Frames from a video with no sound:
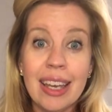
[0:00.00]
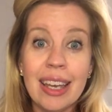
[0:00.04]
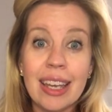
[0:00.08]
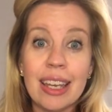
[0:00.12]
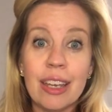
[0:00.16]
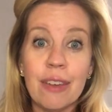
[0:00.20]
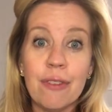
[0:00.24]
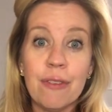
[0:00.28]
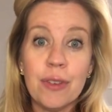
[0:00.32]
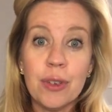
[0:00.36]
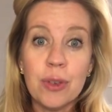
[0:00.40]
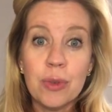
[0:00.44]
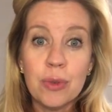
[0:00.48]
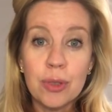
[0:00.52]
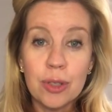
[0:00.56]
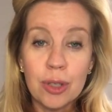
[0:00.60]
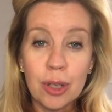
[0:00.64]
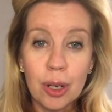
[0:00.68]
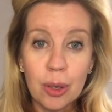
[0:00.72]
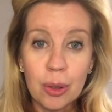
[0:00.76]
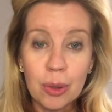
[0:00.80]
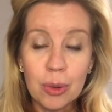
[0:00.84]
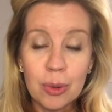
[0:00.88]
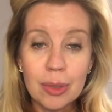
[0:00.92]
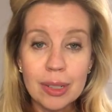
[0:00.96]
If you
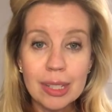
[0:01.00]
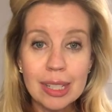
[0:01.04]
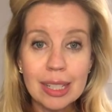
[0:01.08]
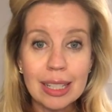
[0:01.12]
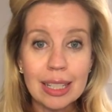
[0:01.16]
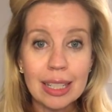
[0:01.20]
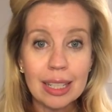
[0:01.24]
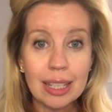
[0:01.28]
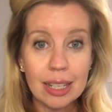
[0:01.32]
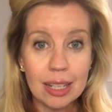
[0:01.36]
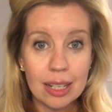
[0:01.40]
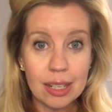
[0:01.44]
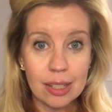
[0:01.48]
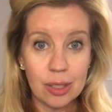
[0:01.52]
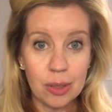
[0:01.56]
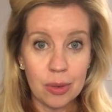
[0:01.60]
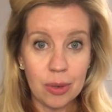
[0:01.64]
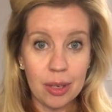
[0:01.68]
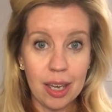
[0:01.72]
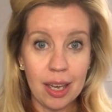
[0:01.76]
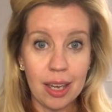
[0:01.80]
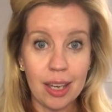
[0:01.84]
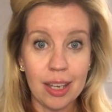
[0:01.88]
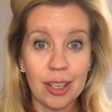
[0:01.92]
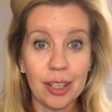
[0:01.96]
don't, it is
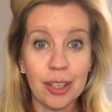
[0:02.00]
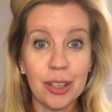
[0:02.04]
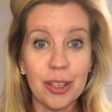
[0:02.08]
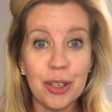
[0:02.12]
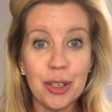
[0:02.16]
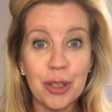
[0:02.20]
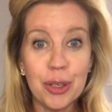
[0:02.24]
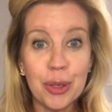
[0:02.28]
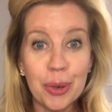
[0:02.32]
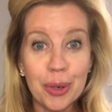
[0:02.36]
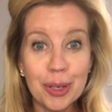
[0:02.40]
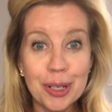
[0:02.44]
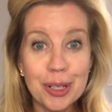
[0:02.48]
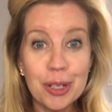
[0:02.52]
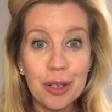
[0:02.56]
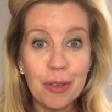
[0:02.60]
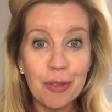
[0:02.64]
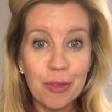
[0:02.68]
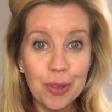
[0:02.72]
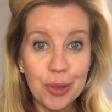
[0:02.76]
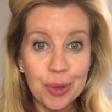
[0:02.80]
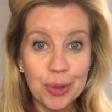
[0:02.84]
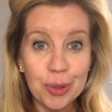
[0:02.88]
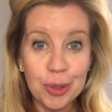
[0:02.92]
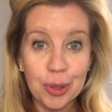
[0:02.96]
okay. Your
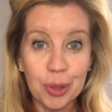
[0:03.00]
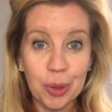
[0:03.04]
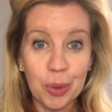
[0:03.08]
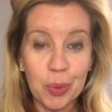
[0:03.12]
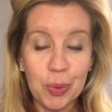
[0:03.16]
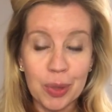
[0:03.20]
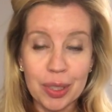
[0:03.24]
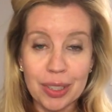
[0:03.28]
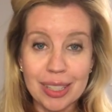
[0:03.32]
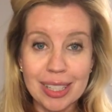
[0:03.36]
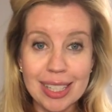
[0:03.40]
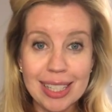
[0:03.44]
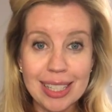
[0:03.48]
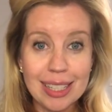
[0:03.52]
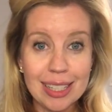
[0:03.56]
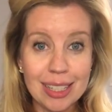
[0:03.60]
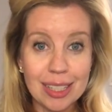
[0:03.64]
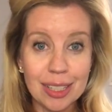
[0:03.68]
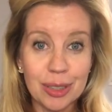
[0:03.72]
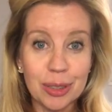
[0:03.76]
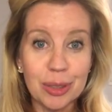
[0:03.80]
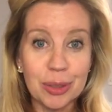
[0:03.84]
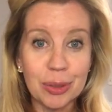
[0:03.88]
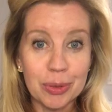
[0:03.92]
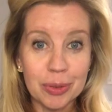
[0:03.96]
diffuser will
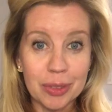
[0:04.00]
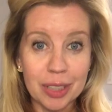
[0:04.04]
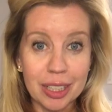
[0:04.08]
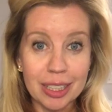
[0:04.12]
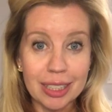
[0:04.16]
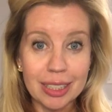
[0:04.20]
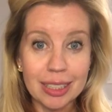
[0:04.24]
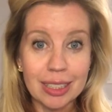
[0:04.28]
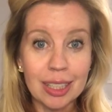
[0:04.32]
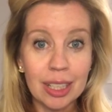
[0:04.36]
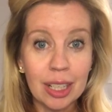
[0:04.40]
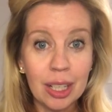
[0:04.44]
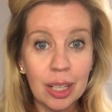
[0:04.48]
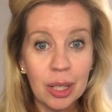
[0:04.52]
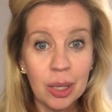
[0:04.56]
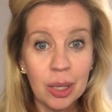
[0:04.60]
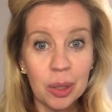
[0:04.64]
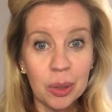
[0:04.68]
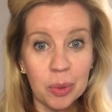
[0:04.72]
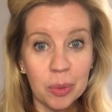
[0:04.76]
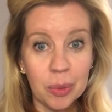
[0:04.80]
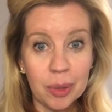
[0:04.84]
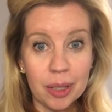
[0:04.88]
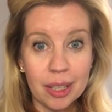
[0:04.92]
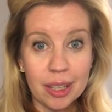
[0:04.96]
still run
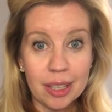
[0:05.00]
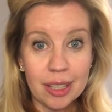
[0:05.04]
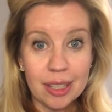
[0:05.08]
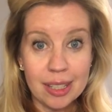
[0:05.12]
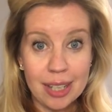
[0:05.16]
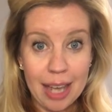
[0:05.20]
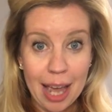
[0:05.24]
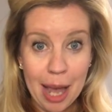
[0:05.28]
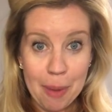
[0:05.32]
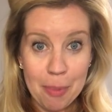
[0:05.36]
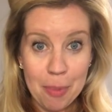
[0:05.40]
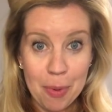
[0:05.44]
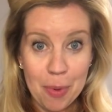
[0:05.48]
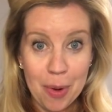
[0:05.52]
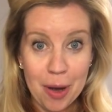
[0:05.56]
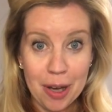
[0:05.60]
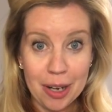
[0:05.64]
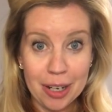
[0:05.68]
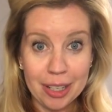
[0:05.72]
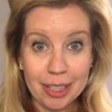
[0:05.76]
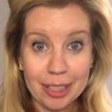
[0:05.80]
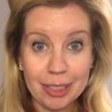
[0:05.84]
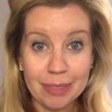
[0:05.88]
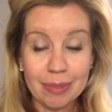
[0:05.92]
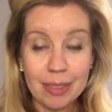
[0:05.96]
with tap
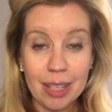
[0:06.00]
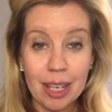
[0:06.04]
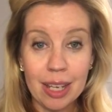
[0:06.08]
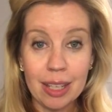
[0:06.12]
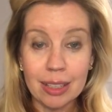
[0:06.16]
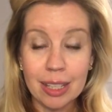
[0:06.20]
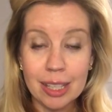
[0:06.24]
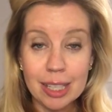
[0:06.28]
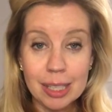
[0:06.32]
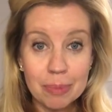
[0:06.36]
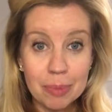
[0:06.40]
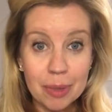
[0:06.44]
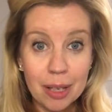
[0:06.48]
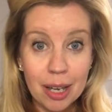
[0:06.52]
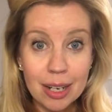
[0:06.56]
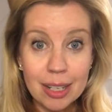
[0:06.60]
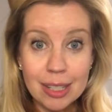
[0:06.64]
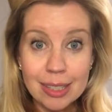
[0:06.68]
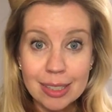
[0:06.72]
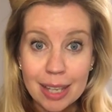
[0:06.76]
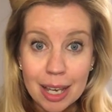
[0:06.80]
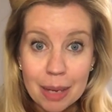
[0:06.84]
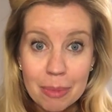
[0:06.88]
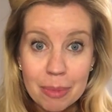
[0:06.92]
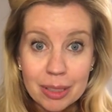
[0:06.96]
water. And let's be
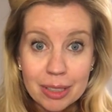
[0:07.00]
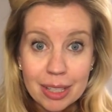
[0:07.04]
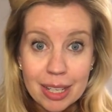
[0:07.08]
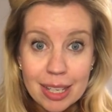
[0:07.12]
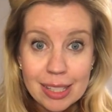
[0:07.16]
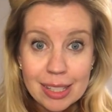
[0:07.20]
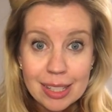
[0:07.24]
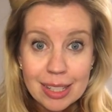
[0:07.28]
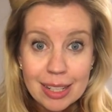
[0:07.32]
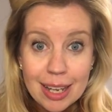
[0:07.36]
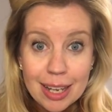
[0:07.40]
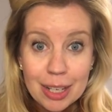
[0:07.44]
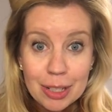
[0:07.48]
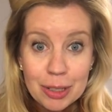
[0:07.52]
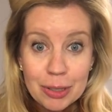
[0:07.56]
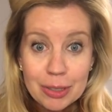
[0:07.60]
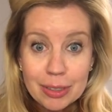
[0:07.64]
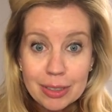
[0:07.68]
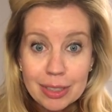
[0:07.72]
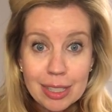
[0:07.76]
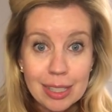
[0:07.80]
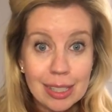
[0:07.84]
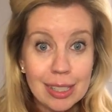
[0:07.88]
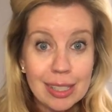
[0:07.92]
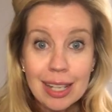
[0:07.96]
honest, I'm a lazy
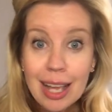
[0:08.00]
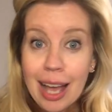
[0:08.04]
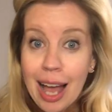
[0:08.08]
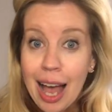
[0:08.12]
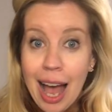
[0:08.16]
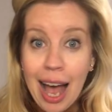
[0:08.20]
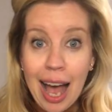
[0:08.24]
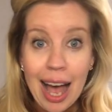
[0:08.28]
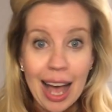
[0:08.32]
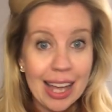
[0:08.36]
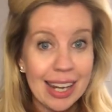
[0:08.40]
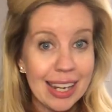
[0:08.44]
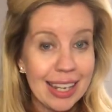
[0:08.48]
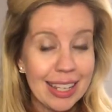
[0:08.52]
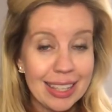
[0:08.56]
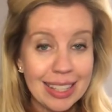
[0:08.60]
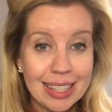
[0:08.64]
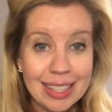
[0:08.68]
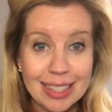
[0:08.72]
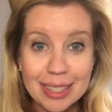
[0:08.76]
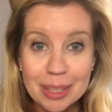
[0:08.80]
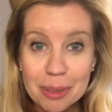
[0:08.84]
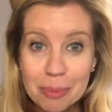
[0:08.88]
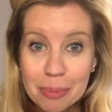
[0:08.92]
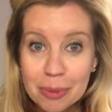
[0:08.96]
naturalist. I need the
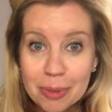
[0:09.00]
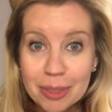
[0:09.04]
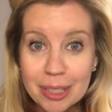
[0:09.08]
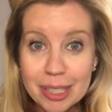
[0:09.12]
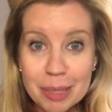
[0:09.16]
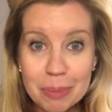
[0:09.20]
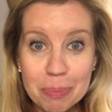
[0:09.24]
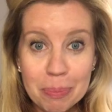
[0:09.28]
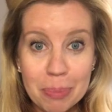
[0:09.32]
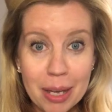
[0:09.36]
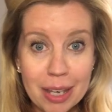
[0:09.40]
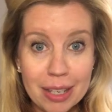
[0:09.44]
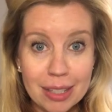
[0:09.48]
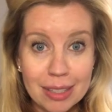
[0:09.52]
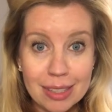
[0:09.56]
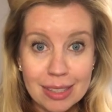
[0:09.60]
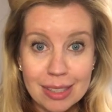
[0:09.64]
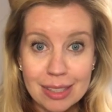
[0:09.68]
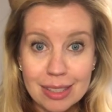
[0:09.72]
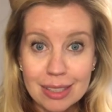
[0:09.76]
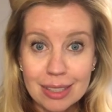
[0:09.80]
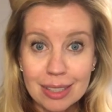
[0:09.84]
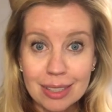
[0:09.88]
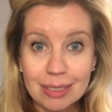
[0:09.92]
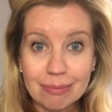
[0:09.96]
simplest,
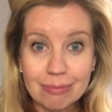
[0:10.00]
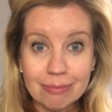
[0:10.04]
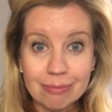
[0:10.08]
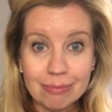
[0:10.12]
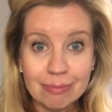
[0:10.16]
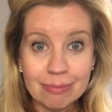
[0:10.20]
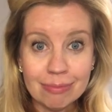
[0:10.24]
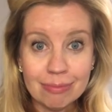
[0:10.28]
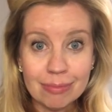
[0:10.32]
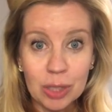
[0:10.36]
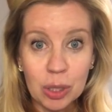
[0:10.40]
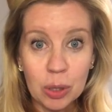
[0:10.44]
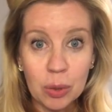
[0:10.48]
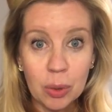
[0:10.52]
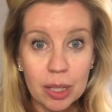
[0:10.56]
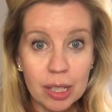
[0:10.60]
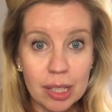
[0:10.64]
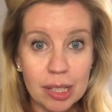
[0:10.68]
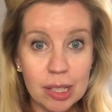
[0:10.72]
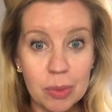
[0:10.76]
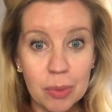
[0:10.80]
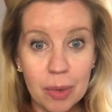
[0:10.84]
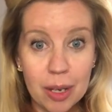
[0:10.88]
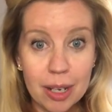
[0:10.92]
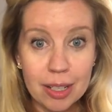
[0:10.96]
best,
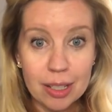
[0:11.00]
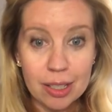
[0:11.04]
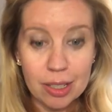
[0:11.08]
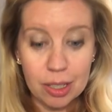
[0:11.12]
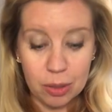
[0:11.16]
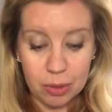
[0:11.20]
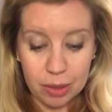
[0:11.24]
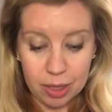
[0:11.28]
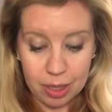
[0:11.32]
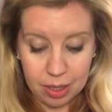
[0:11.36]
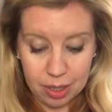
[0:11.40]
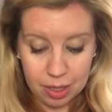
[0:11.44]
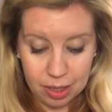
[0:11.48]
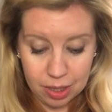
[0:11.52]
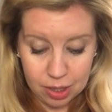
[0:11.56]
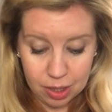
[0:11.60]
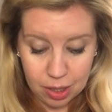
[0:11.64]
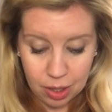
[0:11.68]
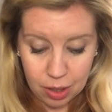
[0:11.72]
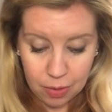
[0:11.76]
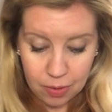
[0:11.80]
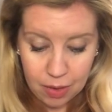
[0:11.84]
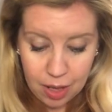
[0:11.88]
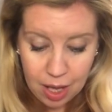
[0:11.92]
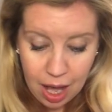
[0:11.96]
quickest way to do it.
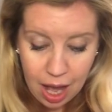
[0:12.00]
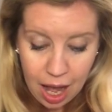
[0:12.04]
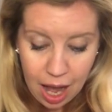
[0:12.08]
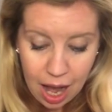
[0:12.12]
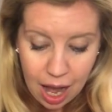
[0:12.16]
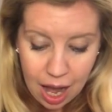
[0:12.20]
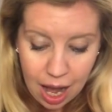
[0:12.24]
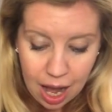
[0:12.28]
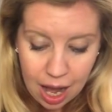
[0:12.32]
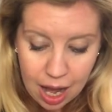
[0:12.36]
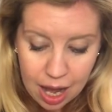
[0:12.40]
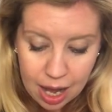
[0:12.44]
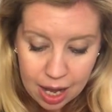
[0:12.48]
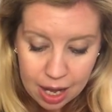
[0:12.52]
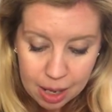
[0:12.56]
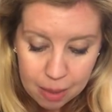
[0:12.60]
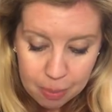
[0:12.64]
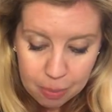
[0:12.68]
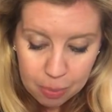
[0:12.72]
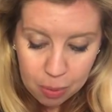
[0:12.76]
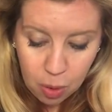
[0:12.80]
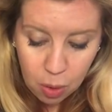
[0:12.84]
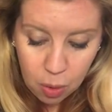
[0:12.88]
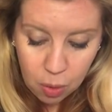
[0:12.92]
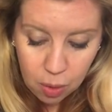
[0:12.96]
So I
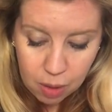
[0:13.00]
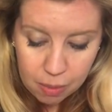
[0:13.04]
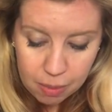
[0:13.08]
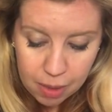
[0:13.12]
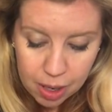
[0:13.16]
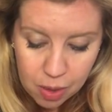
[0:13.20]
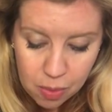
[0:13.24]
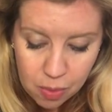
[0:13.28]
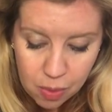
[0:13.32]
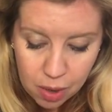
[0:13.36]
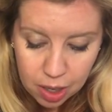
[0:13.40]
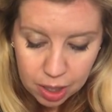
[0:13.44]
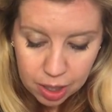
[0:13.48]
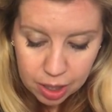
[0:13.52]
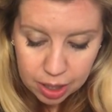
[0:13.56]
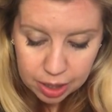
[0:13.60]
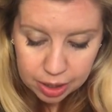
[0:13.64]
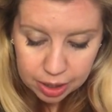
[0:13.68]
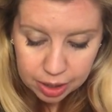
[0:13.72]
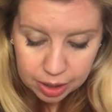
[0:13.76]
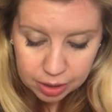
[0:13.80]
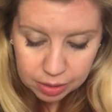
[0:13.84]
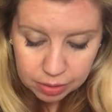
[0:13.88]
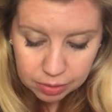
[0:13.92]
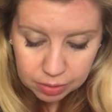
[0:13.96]
pour my water
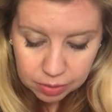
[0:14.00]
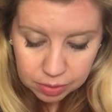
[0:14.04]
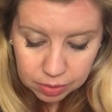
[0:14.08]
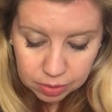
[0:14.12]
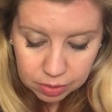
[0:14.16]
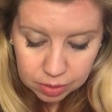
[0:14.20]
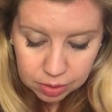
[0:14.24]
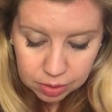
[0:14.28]
in